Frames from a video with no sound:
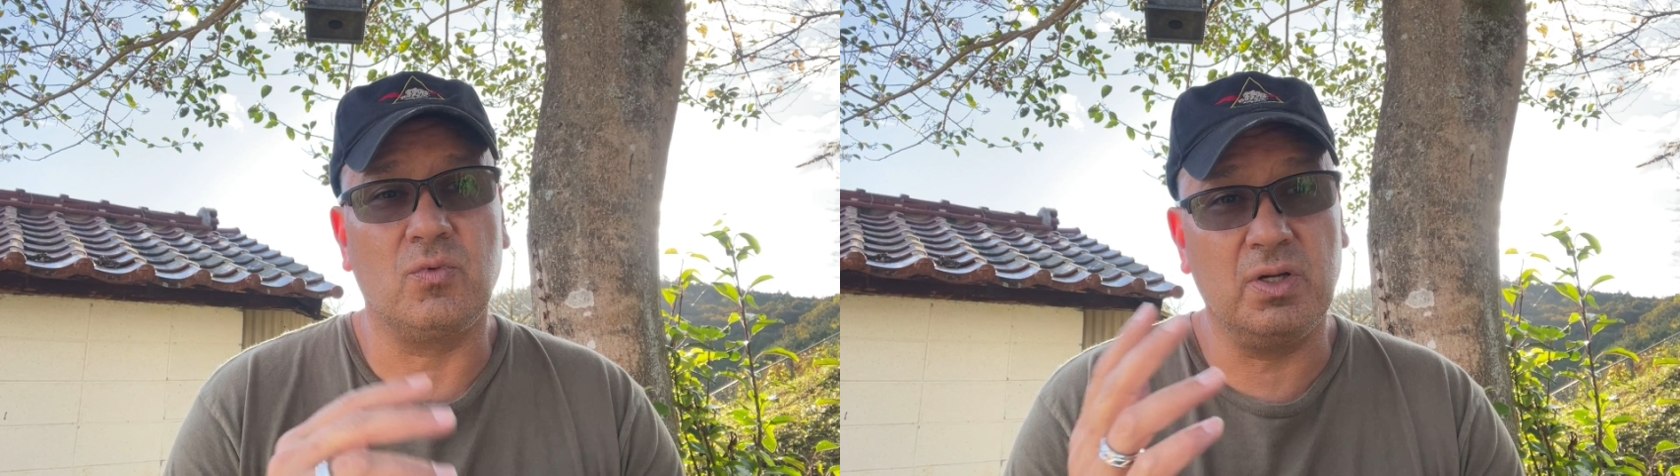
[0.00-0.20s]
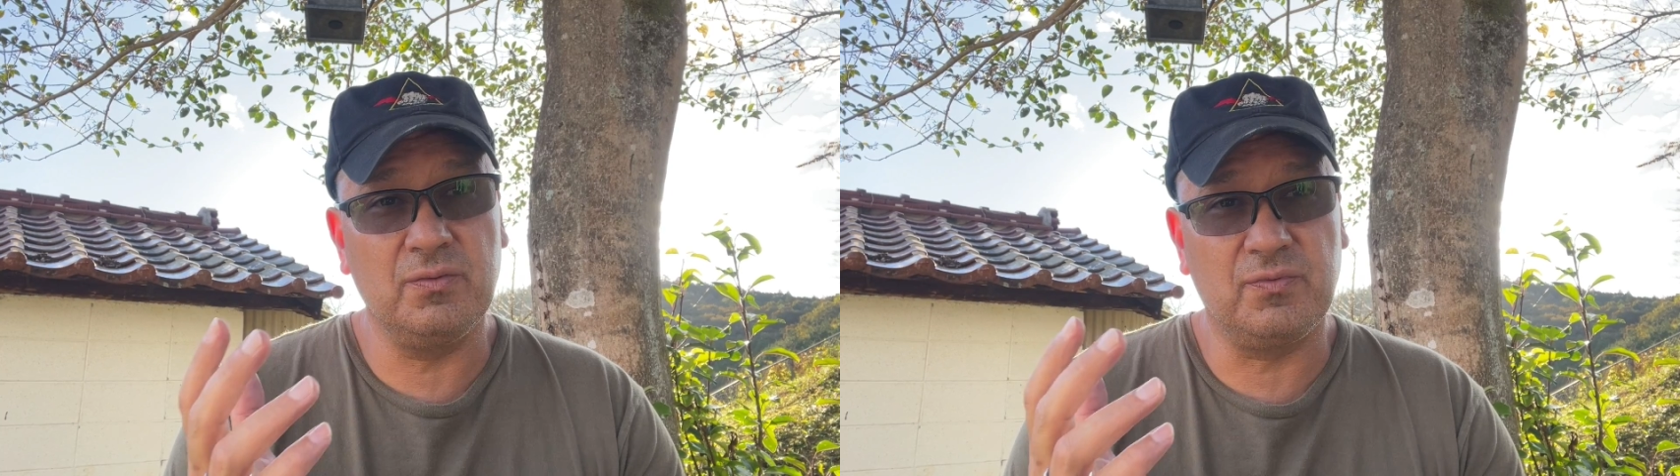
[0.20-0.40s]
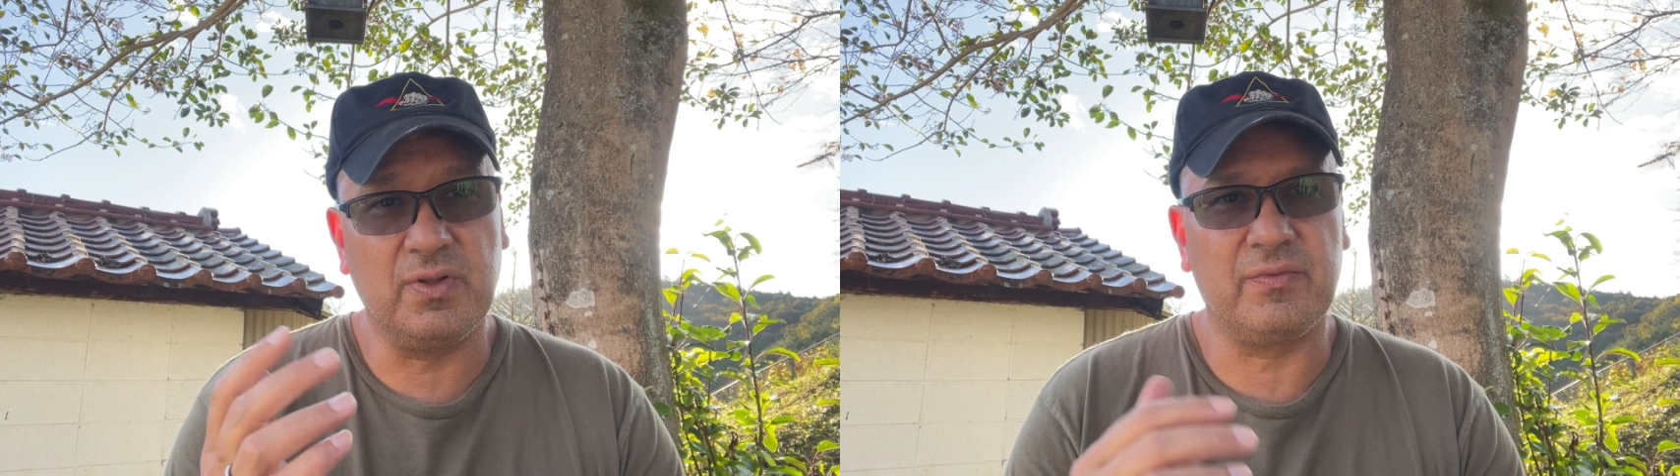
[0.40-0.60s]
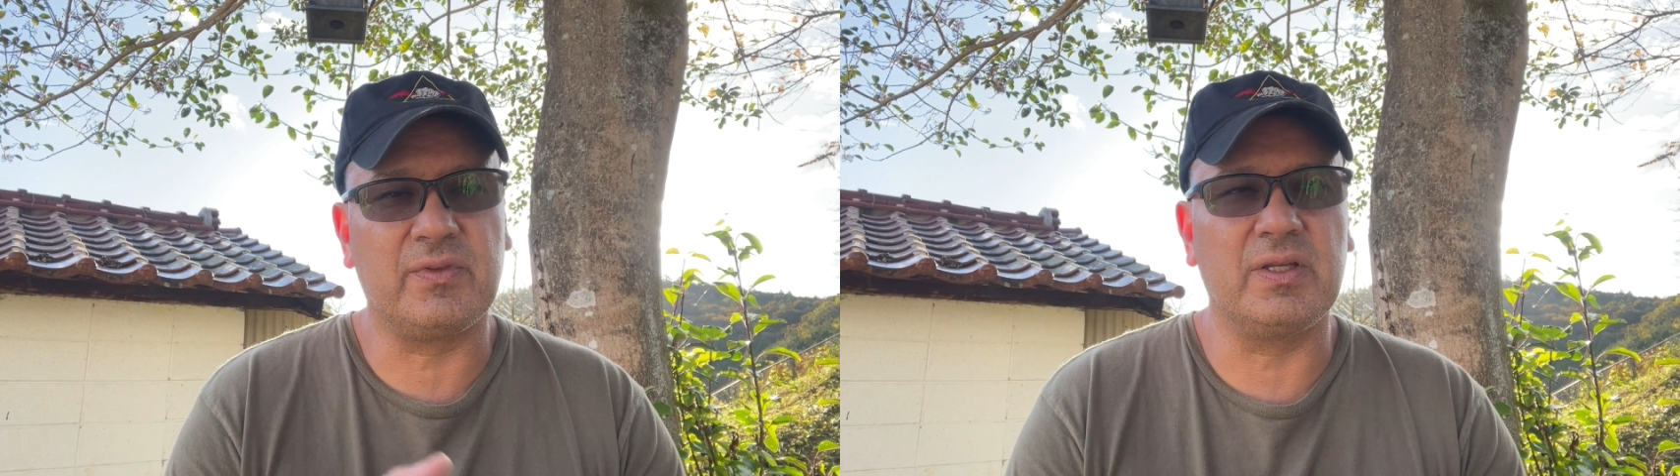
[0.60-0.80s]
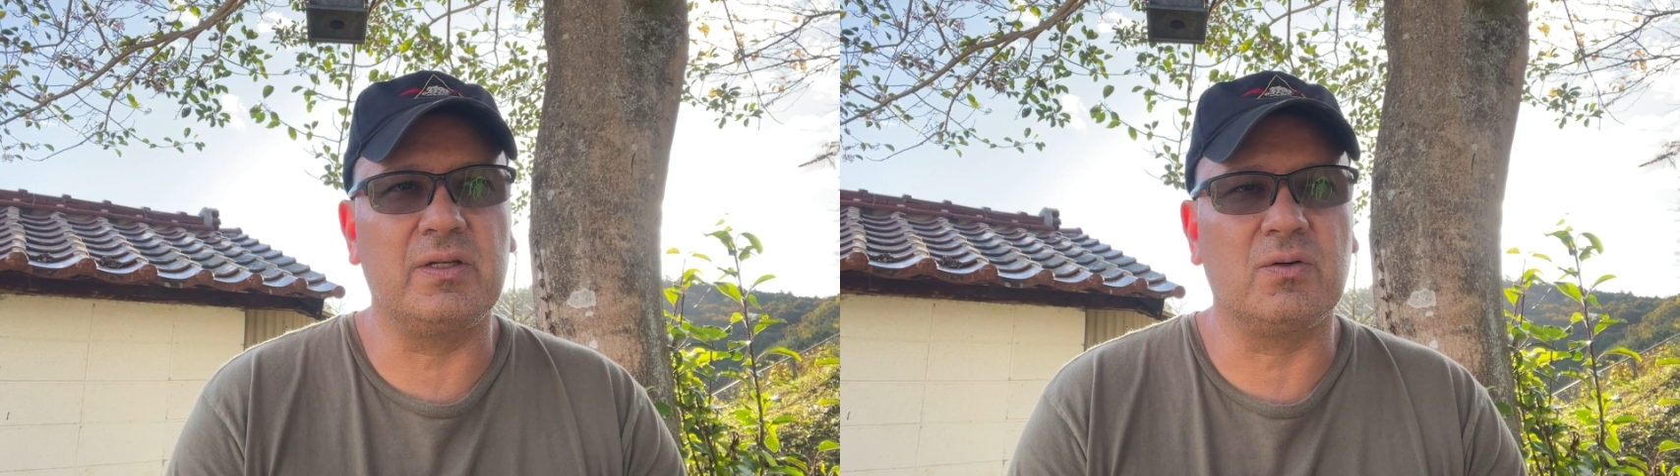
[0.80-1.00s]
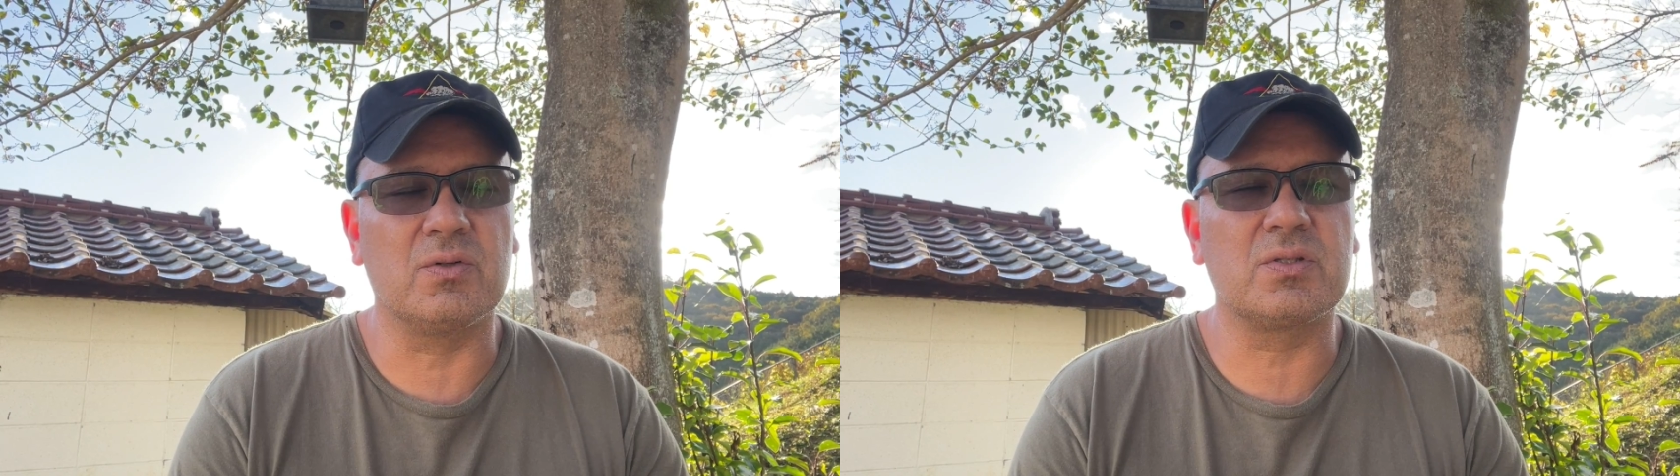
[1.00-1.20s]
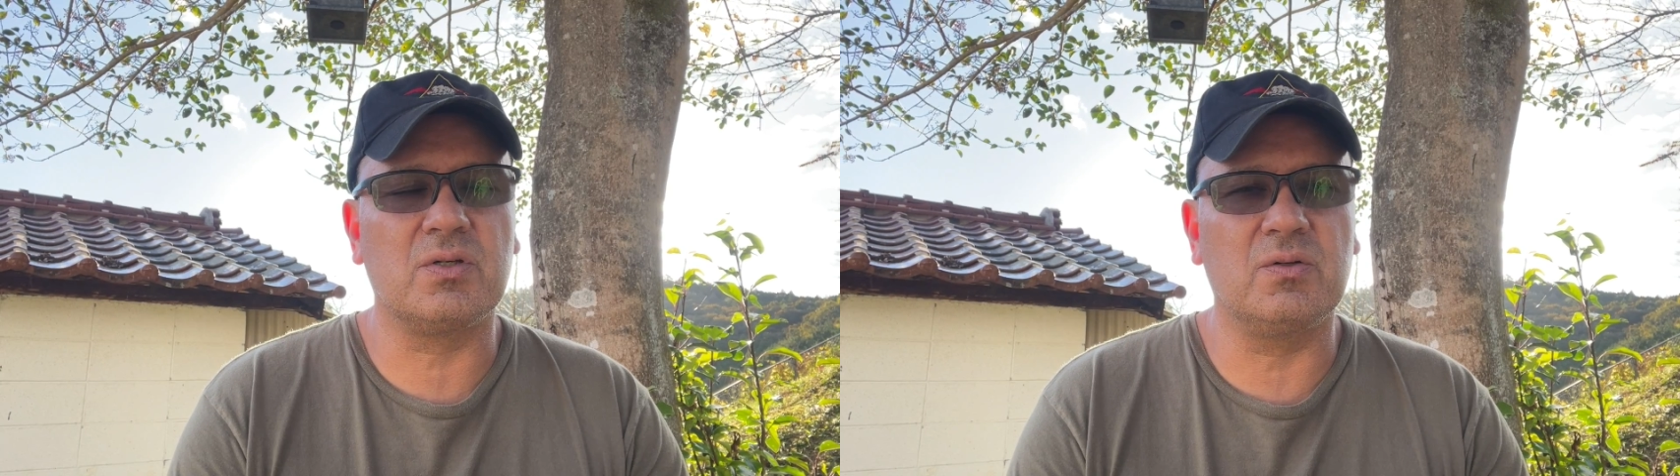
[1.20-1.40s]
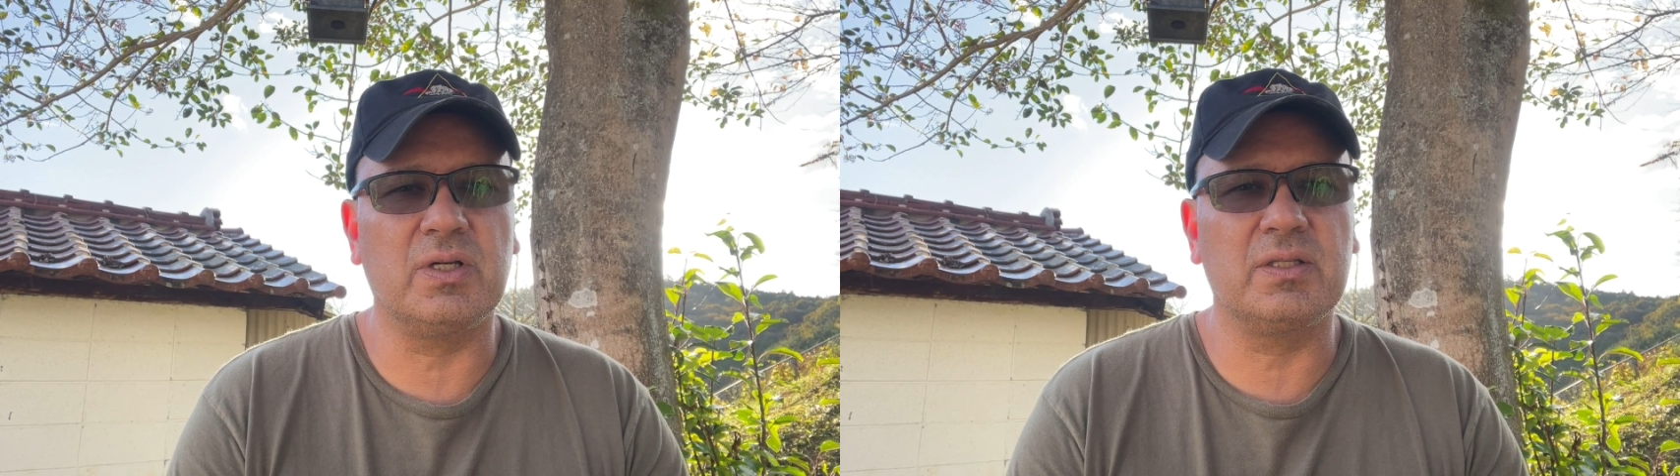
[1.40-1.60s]
150 or
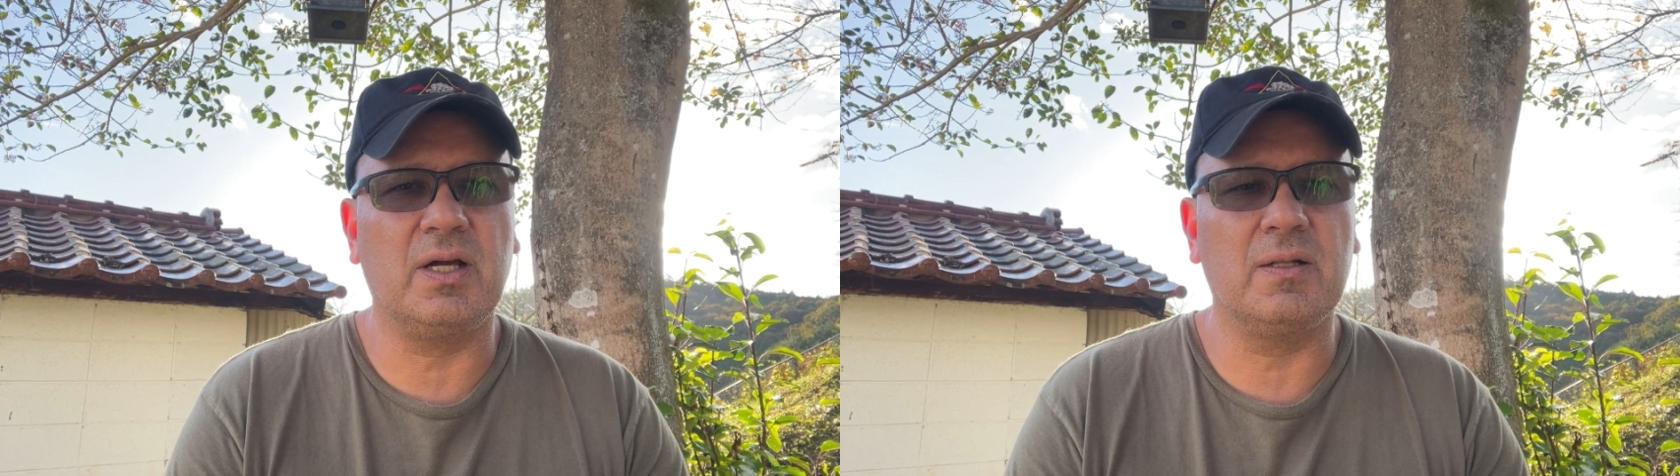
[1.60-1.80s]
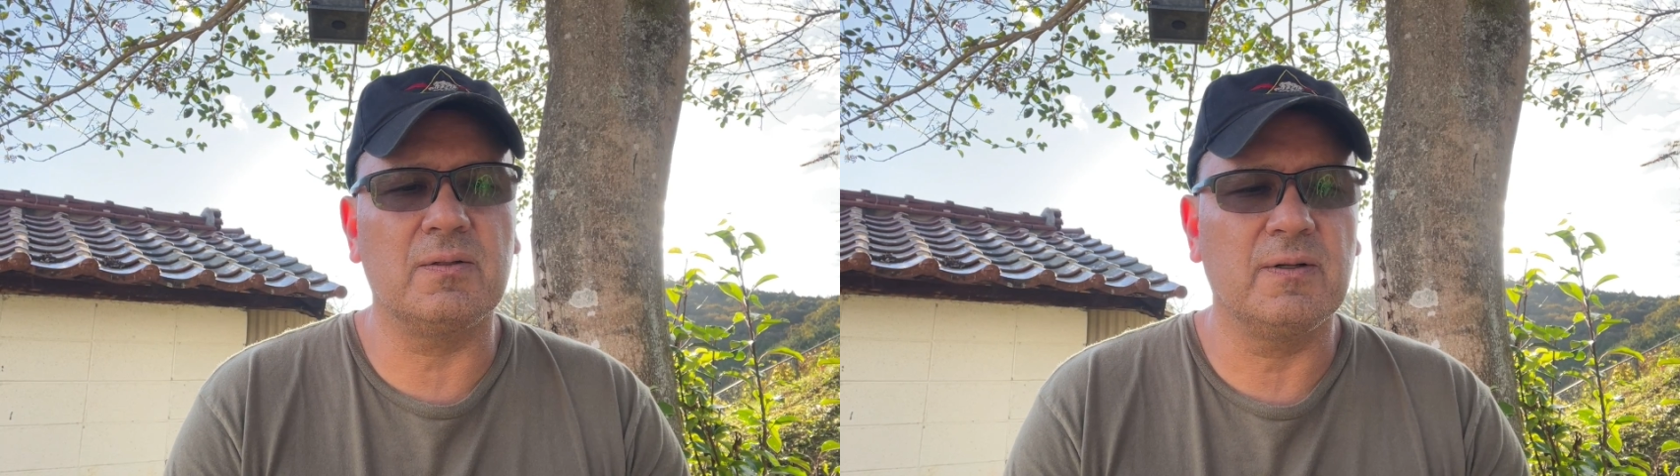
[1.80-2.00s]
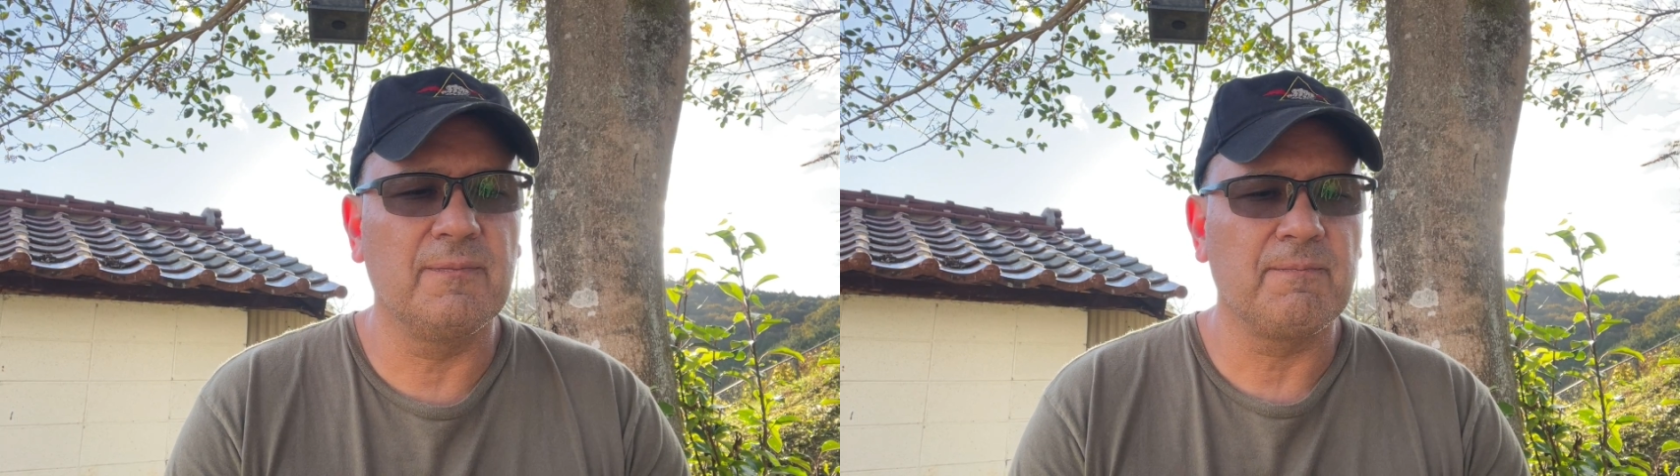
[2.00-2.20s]
so a dollar.